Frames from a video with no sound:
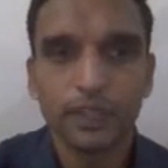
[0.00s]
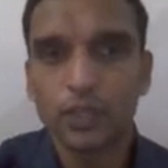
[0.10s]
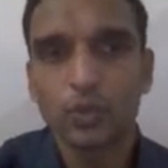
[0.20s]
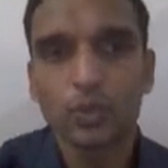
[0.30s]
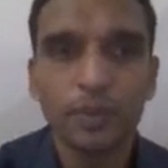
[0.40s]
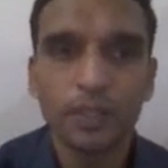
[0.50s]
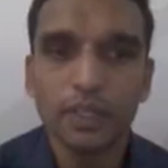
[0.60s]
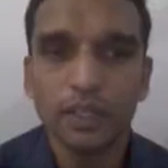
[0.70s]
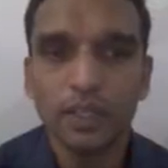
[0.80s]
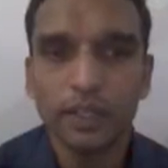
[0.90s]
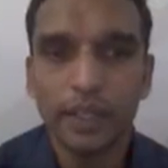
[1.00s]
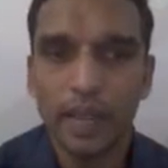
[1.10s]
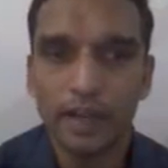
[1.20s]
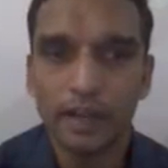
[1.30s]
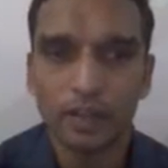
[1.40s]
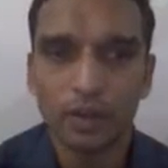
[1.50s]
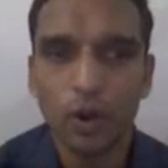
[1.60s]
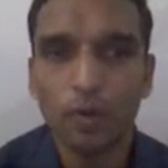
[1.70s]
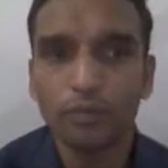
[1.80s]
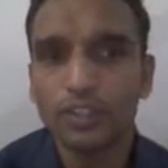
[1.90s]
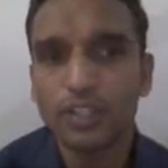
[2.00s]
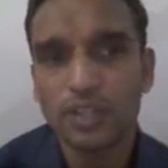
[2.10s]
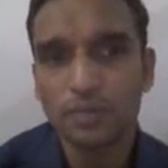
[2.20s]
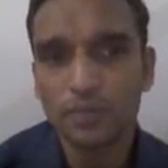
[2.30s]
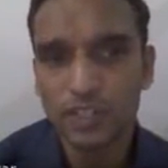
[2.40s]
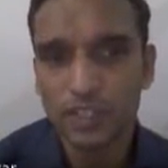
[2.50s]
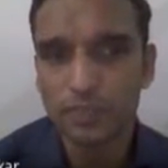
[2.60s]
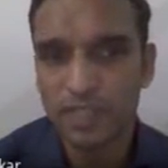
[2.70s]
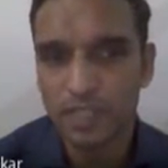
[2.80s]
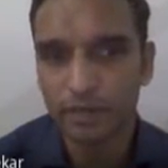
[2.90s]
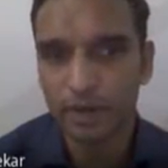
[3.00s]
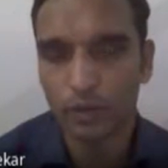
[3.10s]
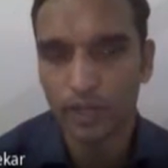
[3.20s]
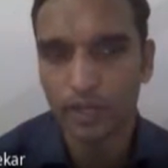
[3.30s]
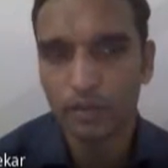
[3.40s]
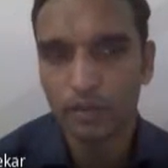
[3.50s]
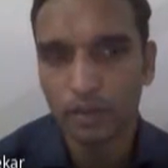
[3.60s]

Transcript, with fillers: It shows me the calendar of the system which is specified, okay?